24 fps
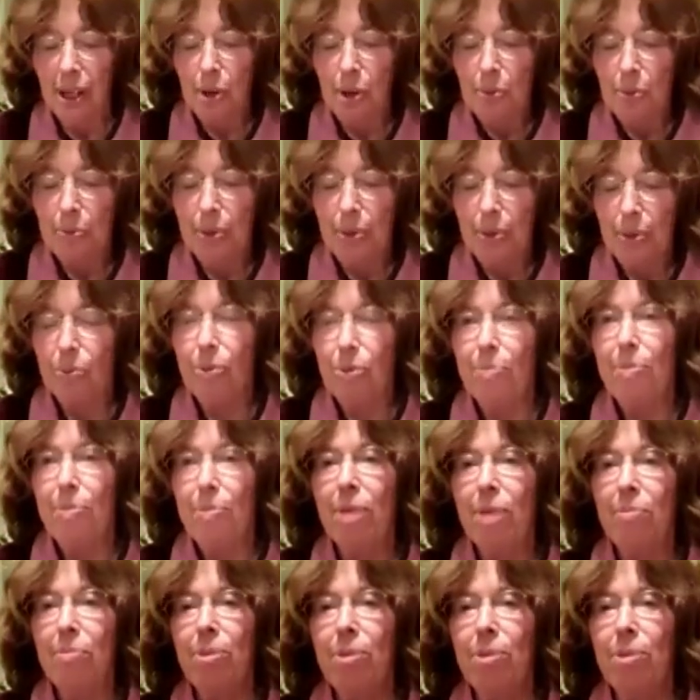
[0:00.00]
But
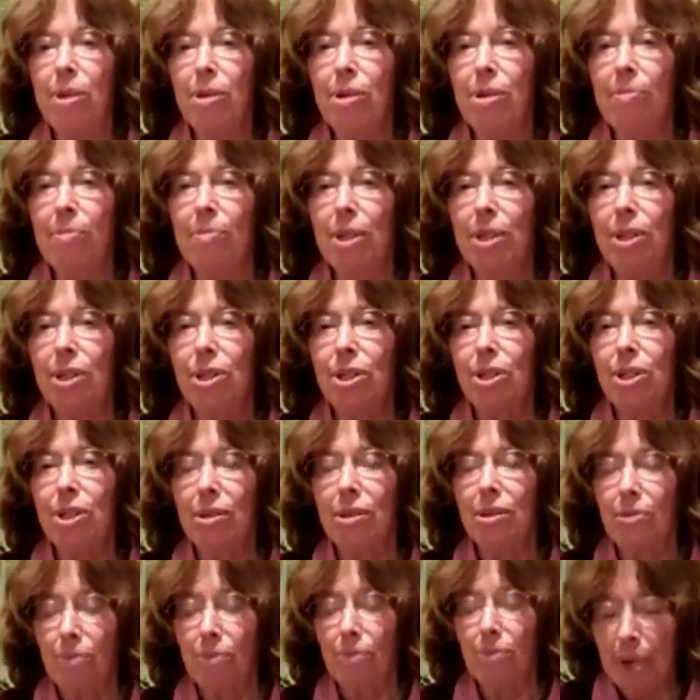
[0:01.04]
remember your mission.
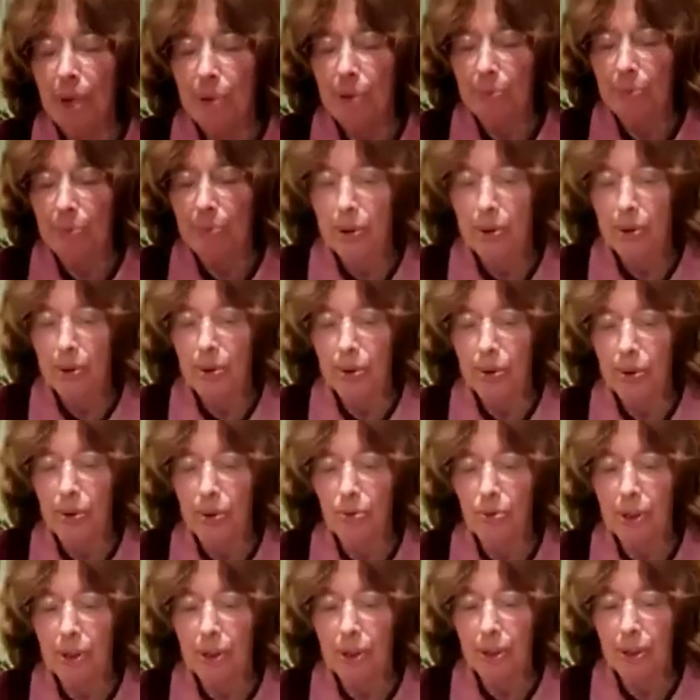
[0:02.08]
Remember who you
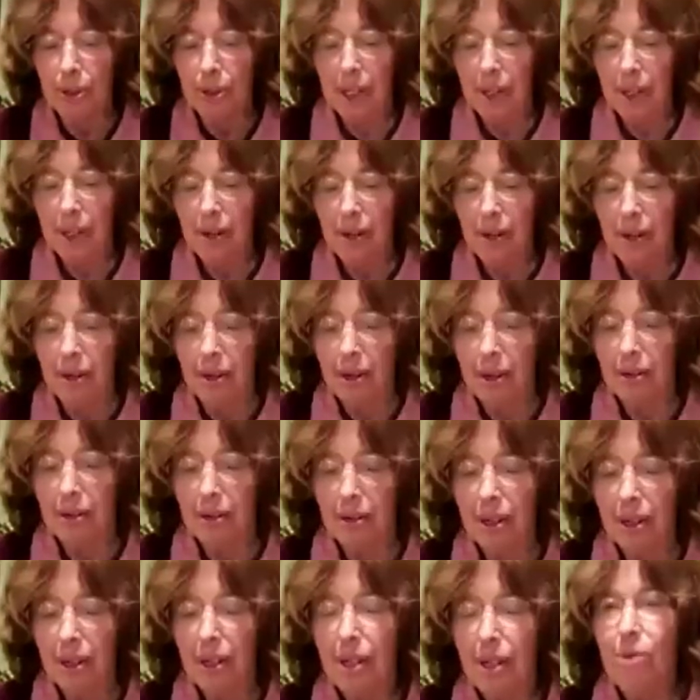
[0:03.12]
really are.
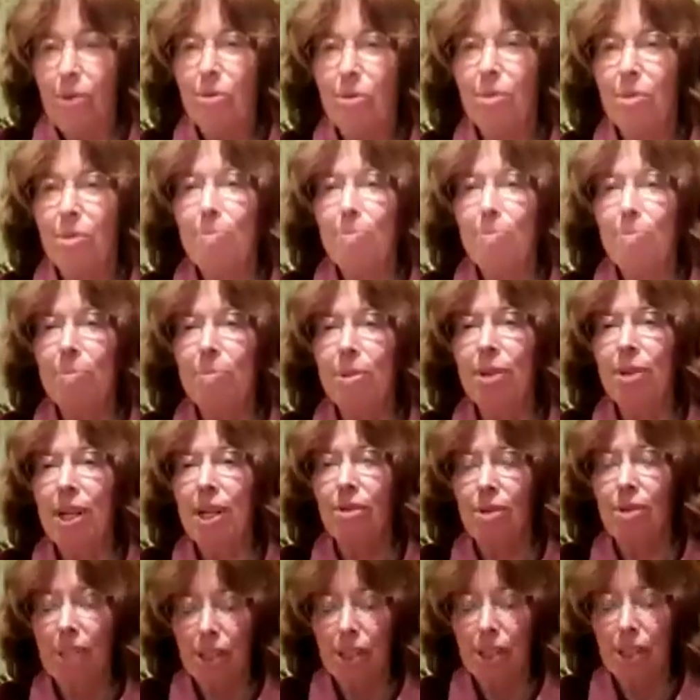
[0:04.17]
Remember that you
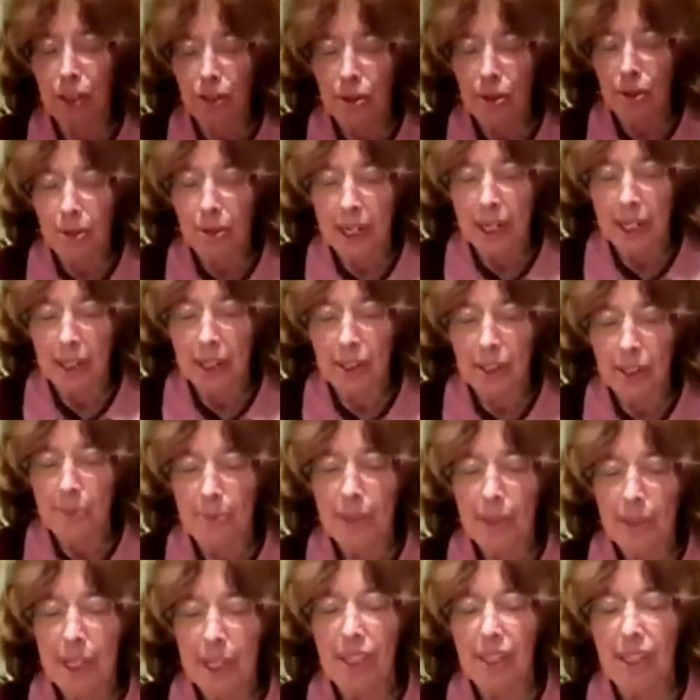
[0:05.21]
need to
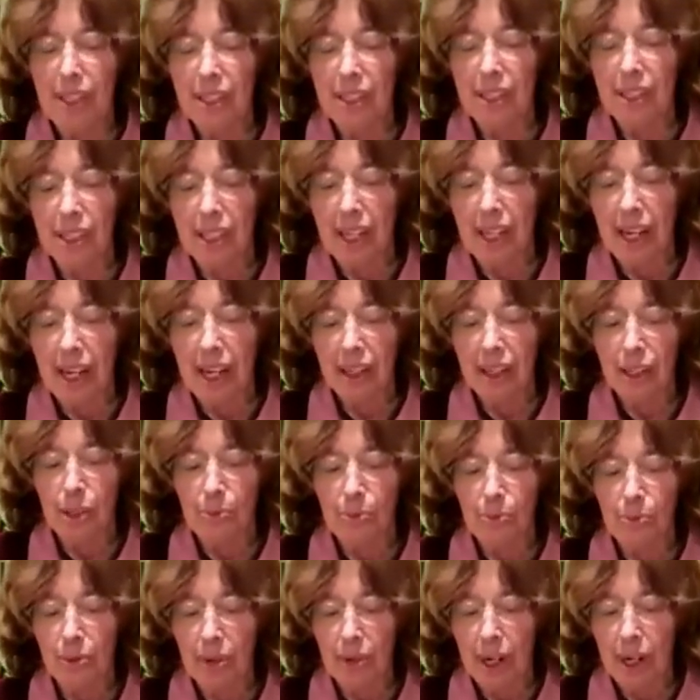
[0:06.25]
transmit Yitzchak's
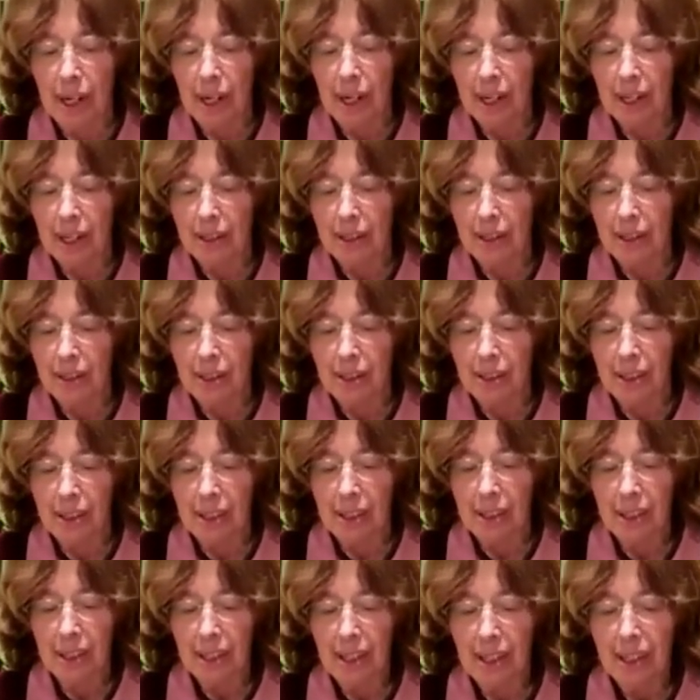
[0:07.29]
brachas.
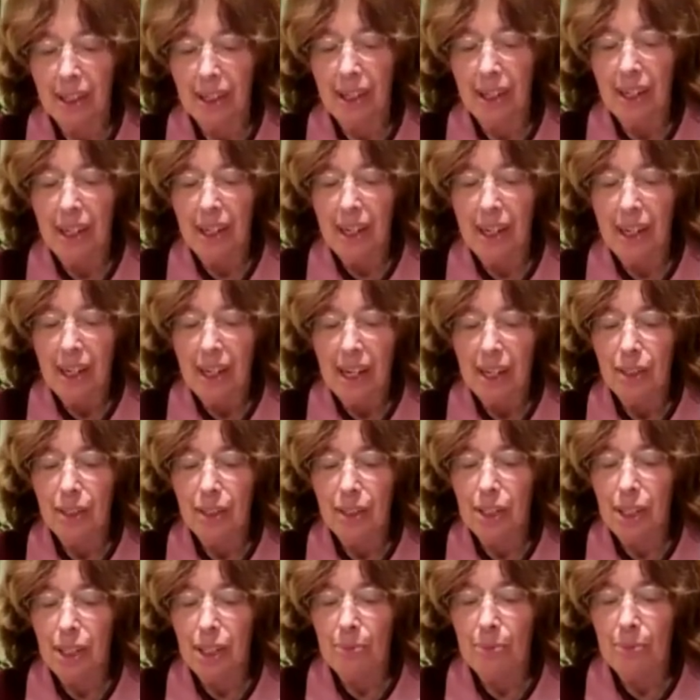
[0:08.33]
And
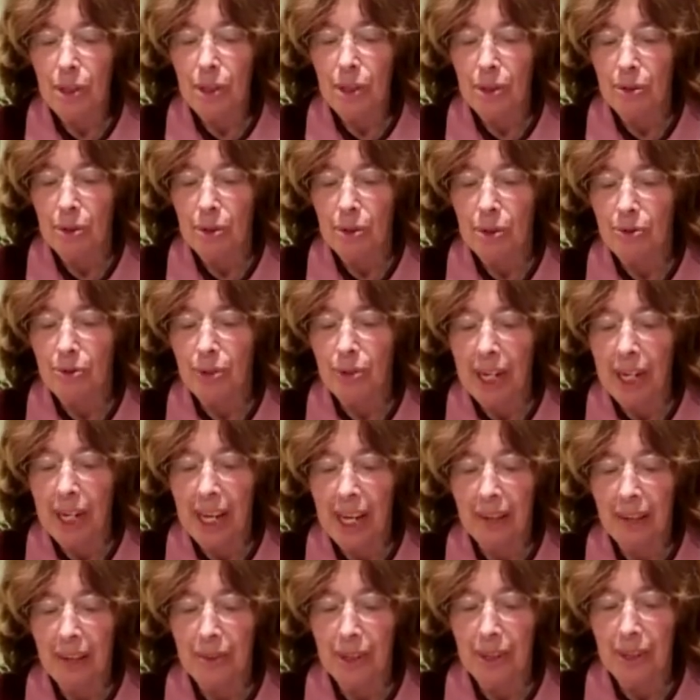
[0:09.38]
some Jews
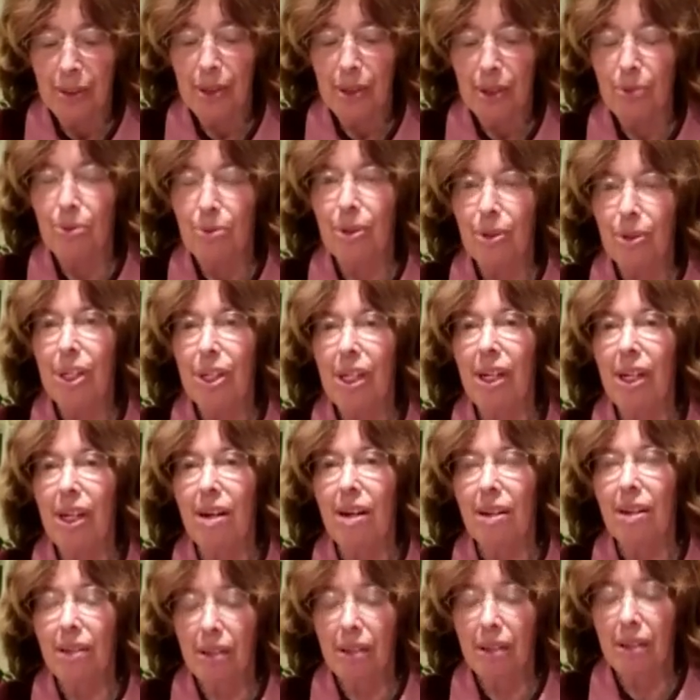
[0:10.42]
forget that they're really
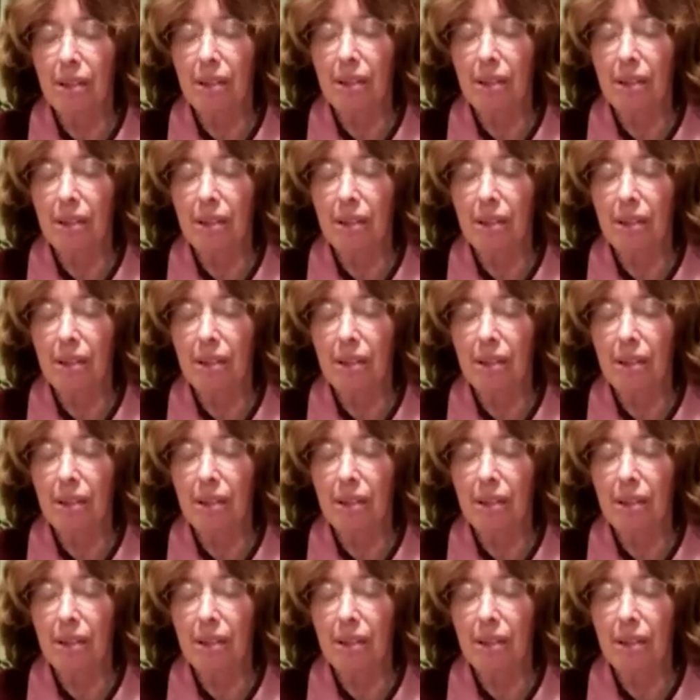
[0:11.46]
Yaakov.